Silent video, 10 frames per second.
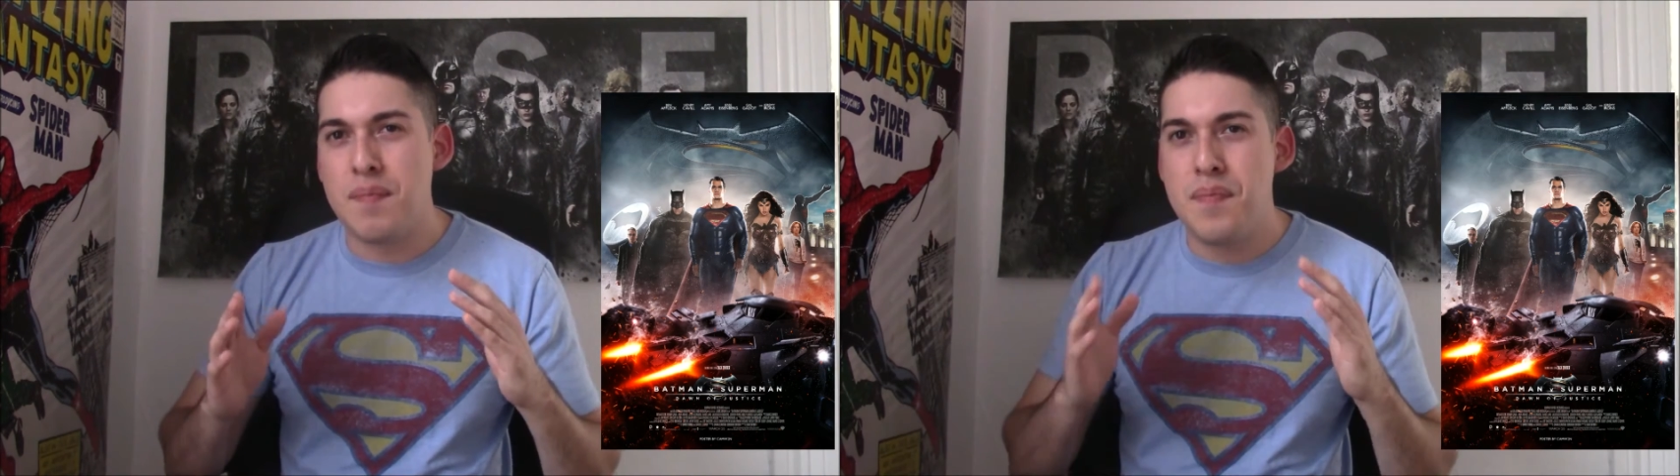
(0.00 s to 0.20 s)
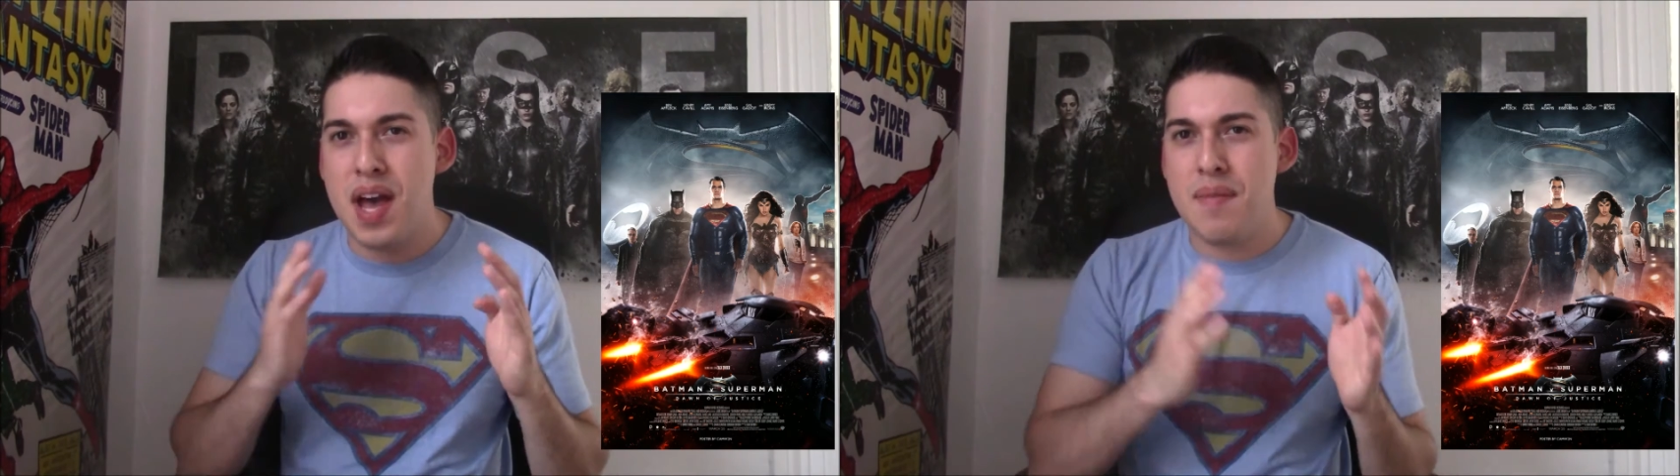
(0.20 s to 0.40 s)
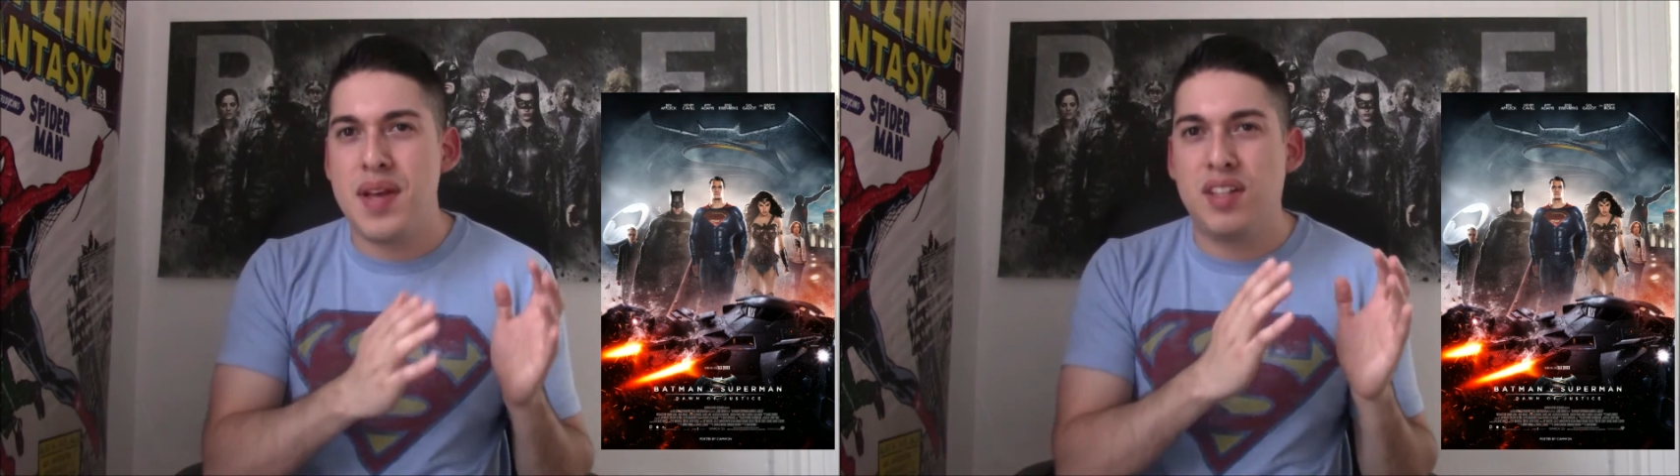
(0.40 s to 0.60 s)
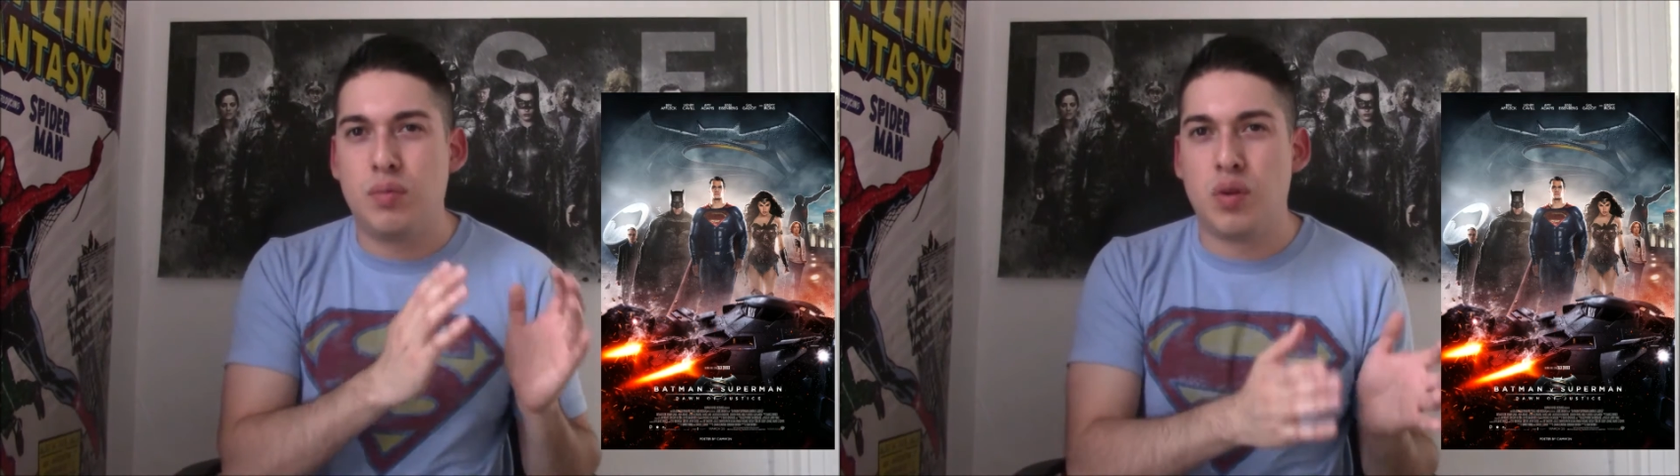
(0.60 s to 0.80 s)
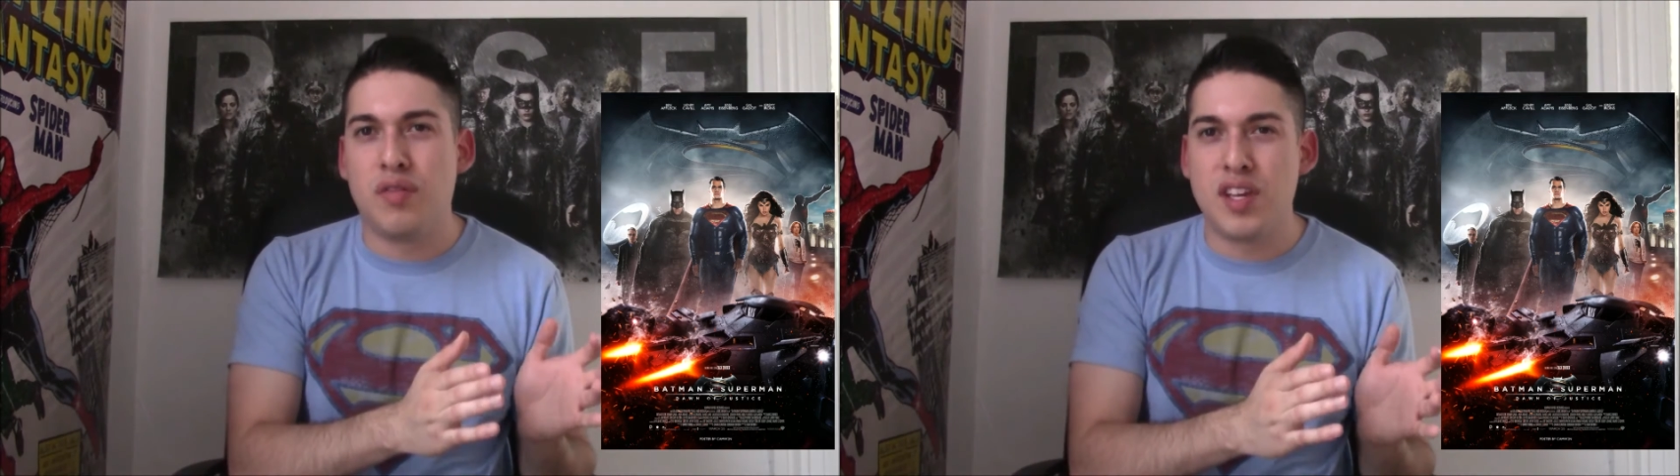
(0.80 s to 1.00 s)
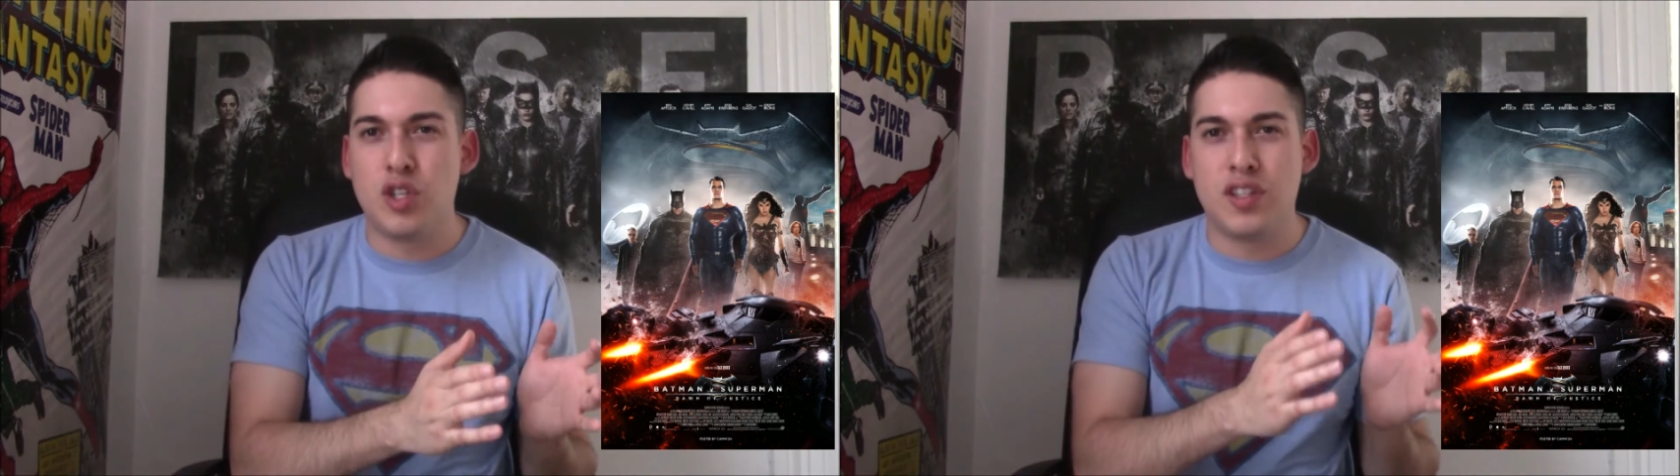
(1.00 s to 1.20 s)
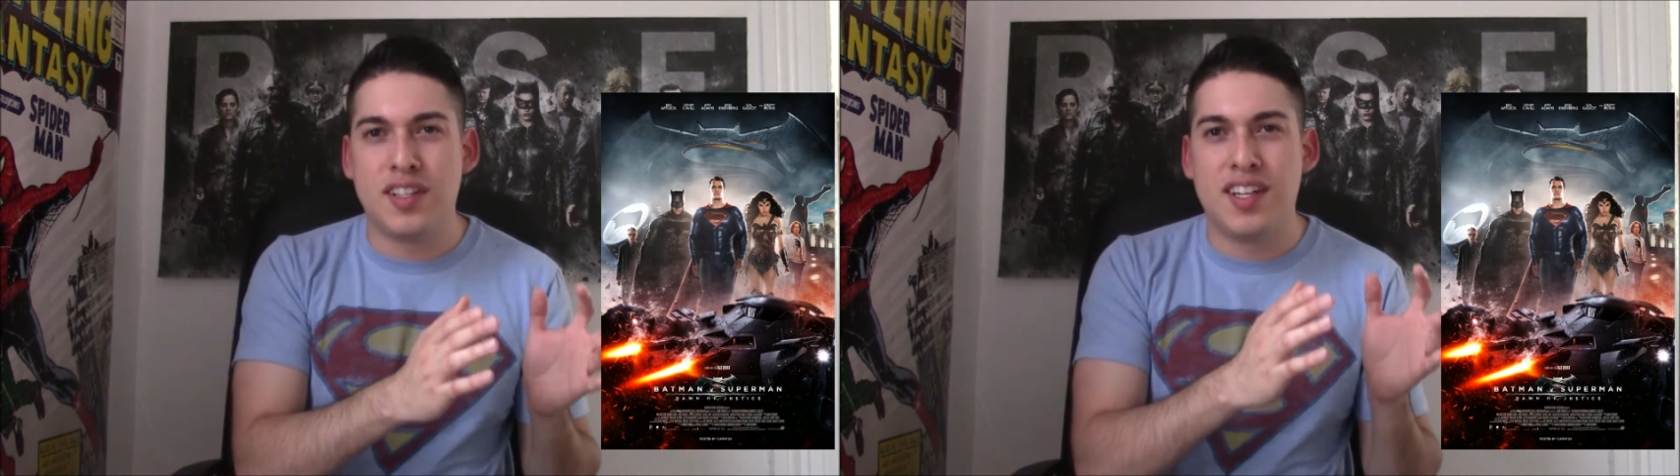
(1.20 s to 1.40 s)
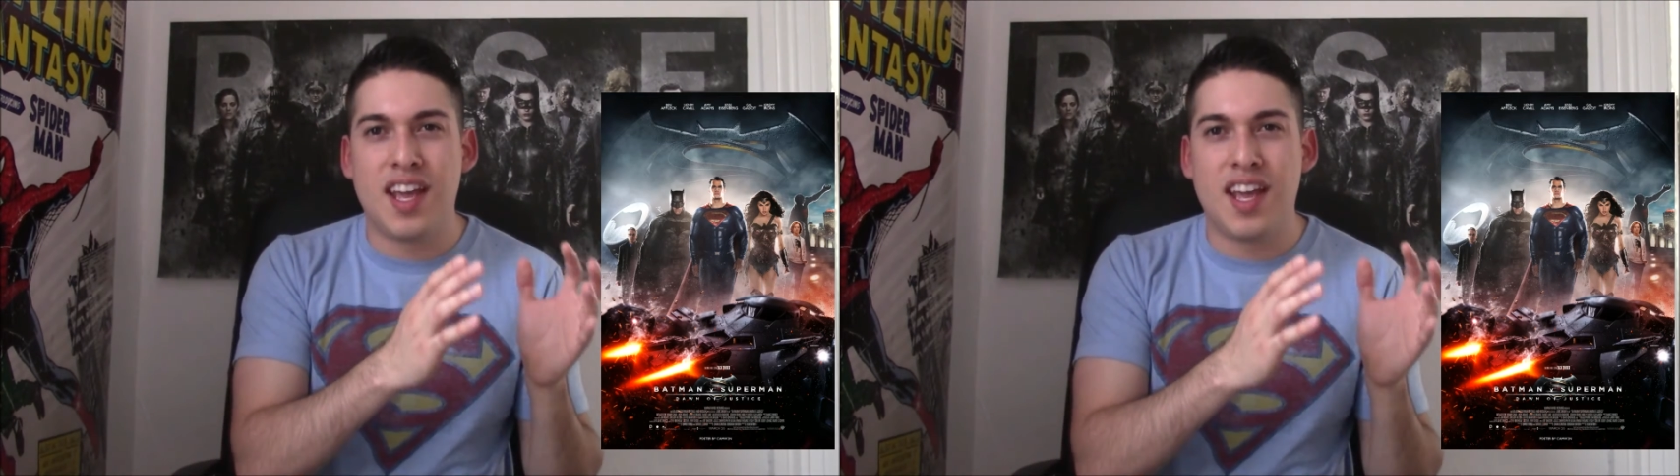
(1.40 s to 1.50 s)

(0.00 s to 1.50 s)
Batman's motivation,